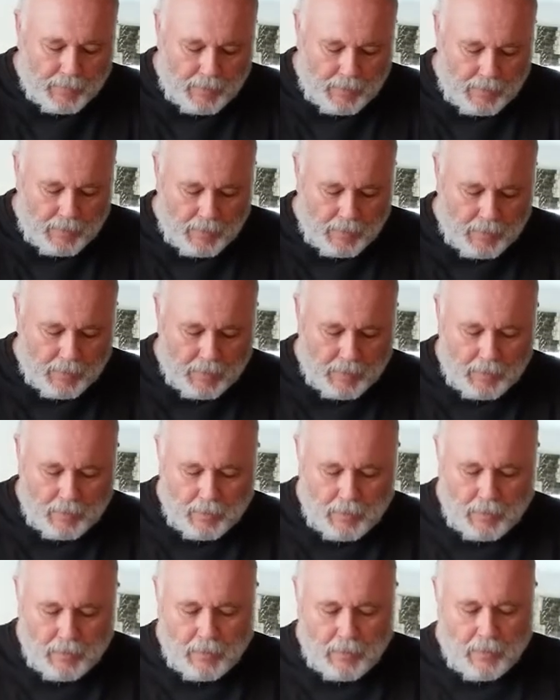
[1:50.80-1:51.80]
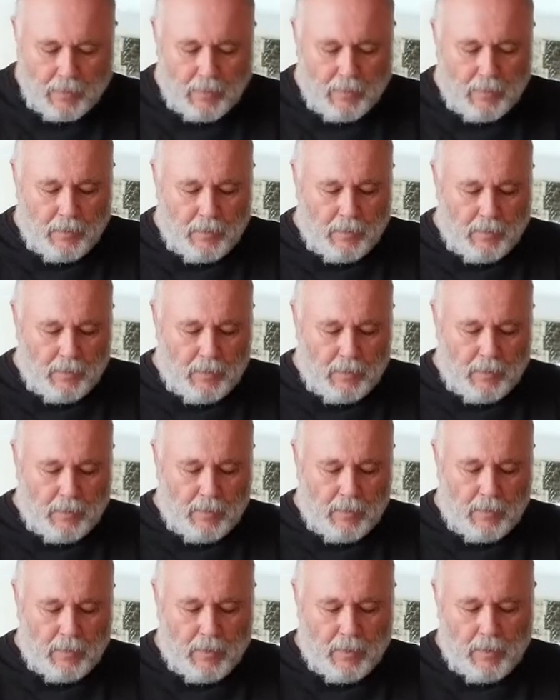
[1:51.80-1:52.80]

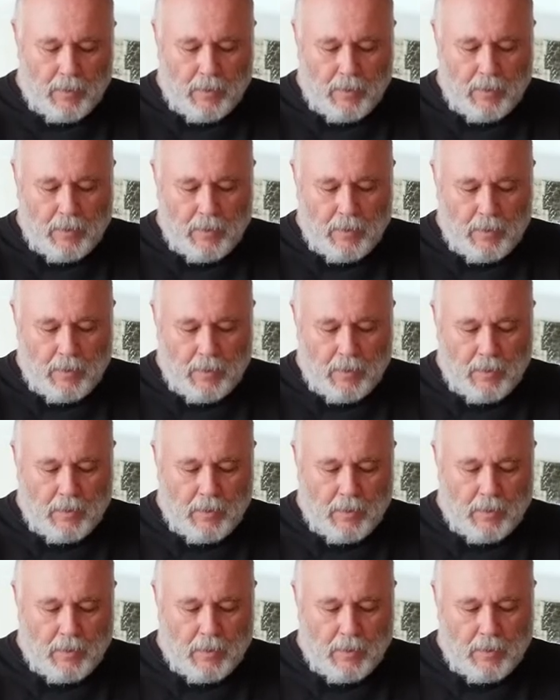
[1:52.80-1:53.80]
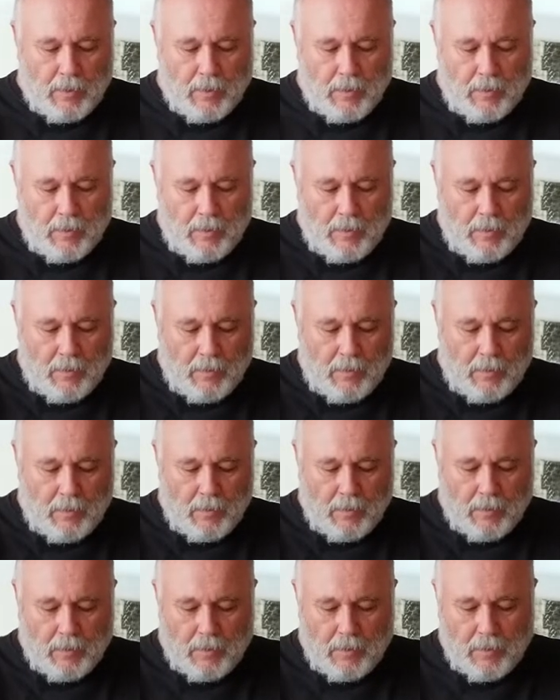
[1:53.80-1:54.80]

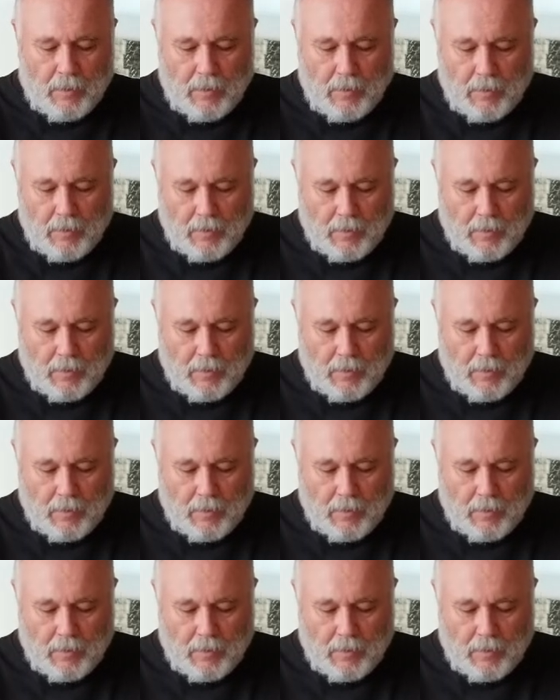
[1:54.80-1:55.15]
(no one is talking)